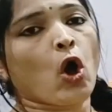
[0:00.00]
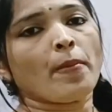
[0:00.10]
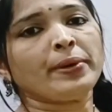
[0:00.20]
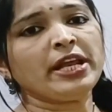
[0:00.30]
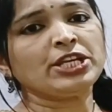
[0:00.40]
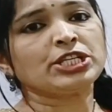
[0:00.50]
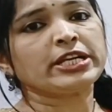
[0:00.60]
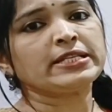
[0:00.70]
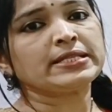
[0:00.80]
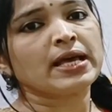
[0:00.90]
in
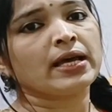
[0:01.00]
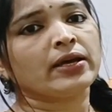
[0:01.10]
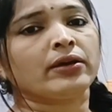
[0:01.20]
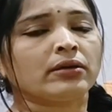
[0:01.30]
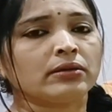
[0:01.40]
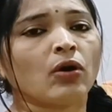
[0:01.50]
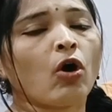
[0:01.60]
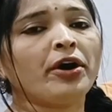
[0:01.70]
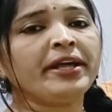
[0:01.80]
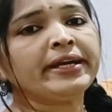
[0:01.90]
combinations,
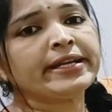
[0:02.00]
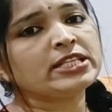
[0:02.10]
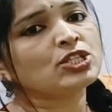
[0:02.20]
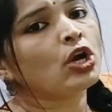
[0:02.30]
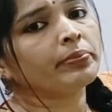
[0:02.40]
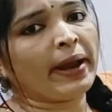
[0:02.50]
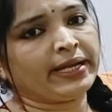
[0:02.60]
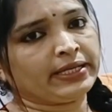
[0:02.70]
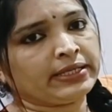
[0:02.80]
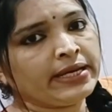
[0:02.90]
order does not
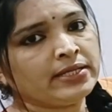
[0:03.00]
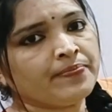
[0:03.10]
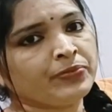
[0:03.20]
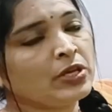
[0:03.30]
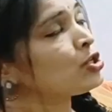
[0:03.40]
matter, right?